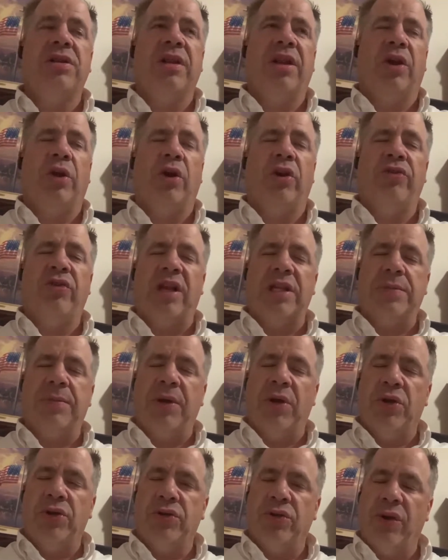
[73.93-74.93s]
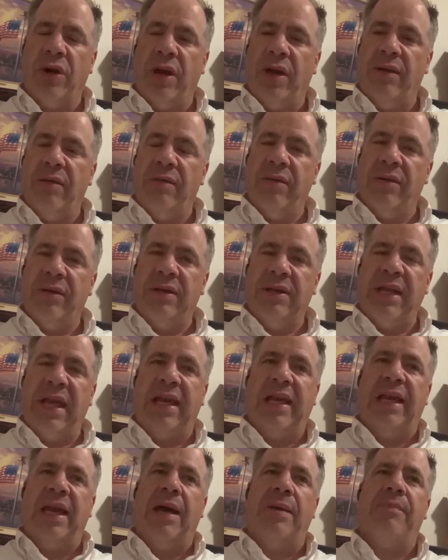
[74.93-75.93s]
The neurotransmitters are
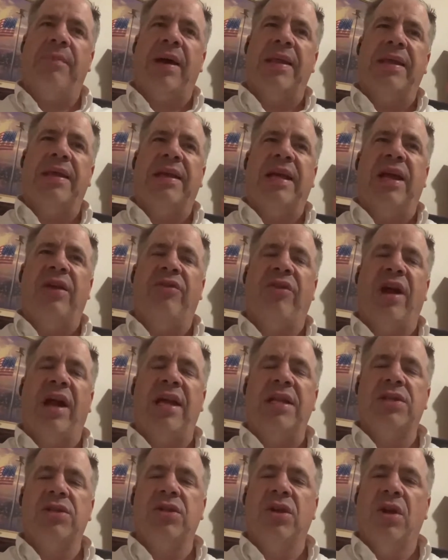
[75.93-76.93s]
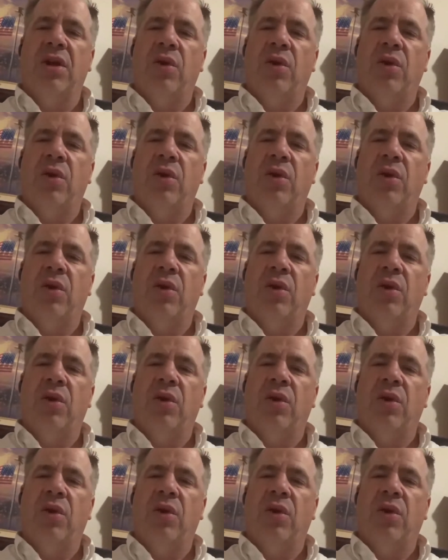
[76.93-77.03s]
taken up by the dendrites,